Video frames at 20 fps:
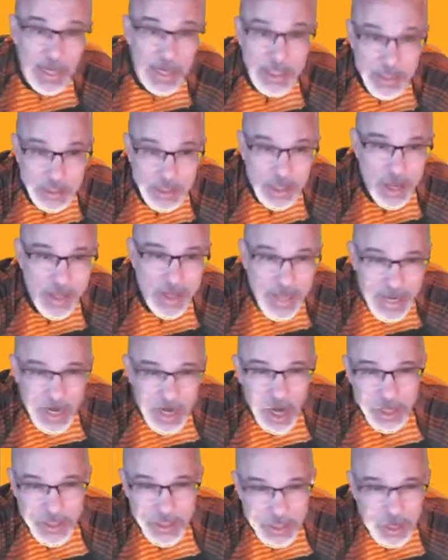So I think it
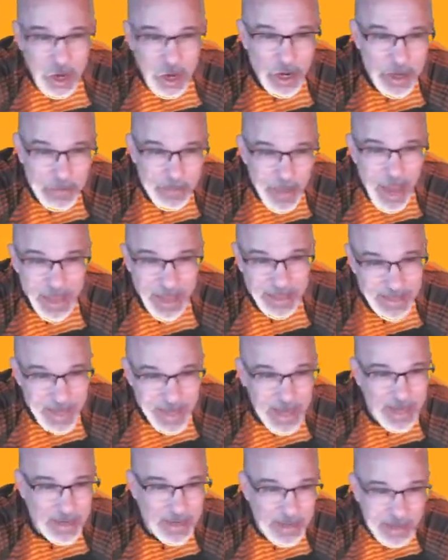all started back
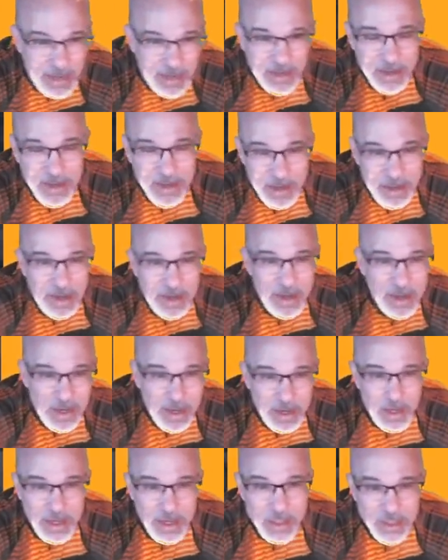then
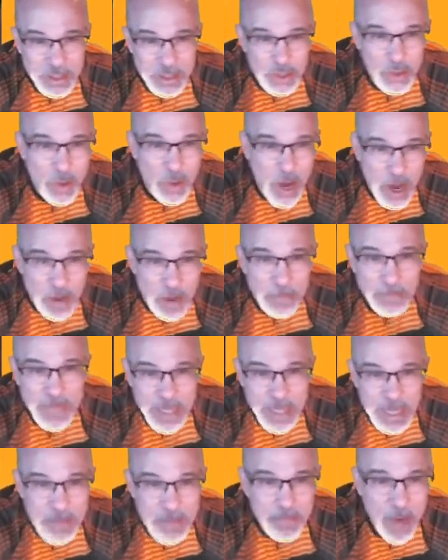to
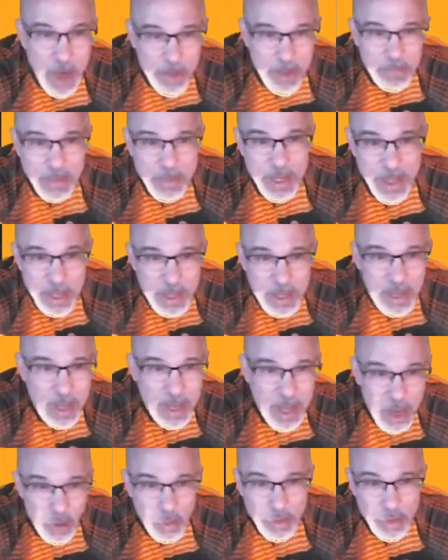keep up
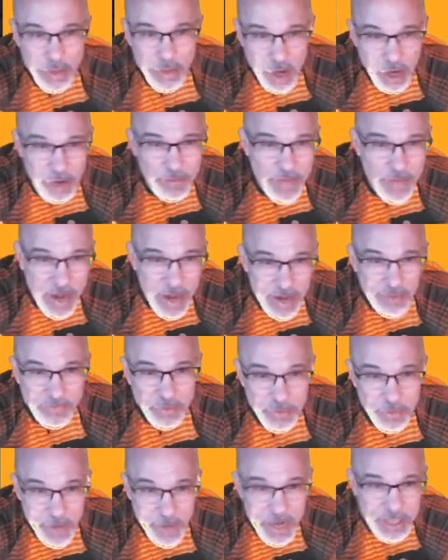with all of that
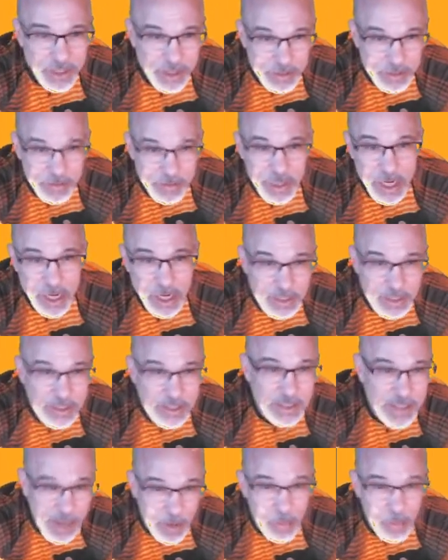information
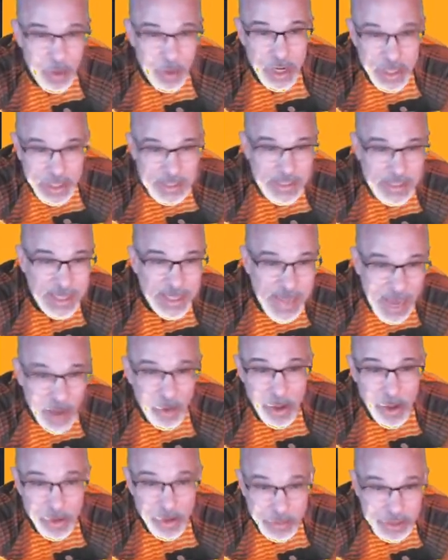because I wanted to see how
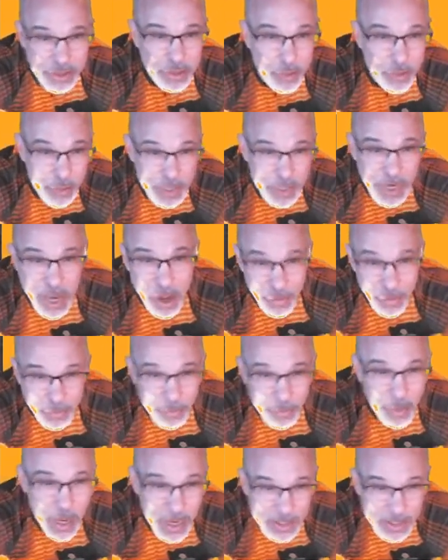I was doing
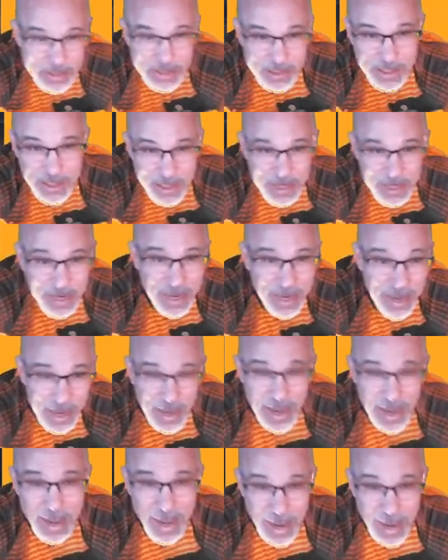health-wise.
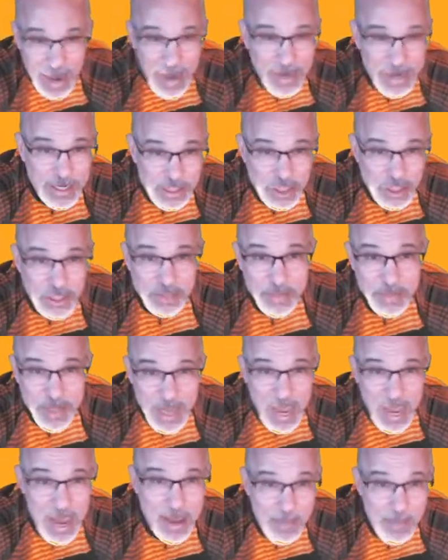And it just
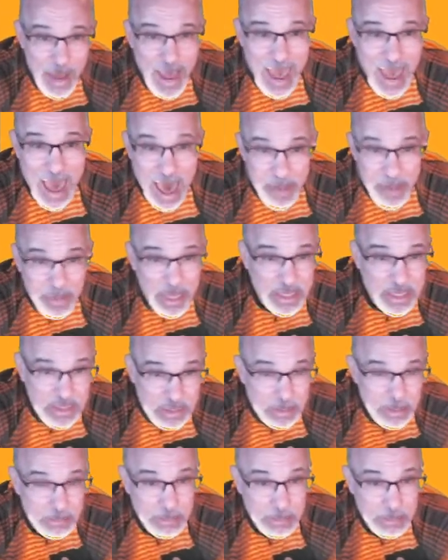became a habit.